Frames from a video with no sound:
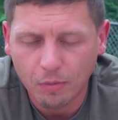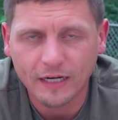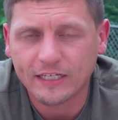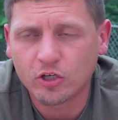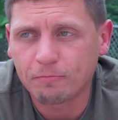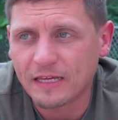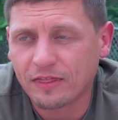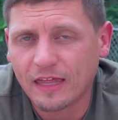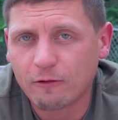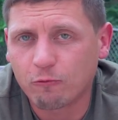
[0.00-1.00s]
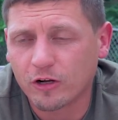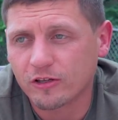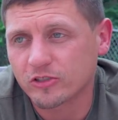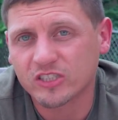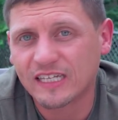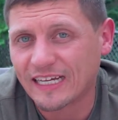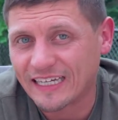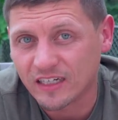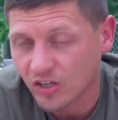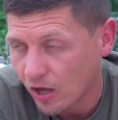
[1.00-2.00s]
but it could be a thing where they're just not
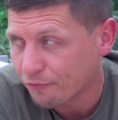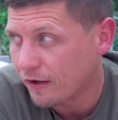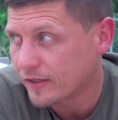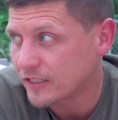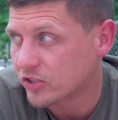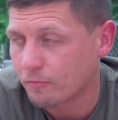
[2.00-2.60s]
getting enough of it.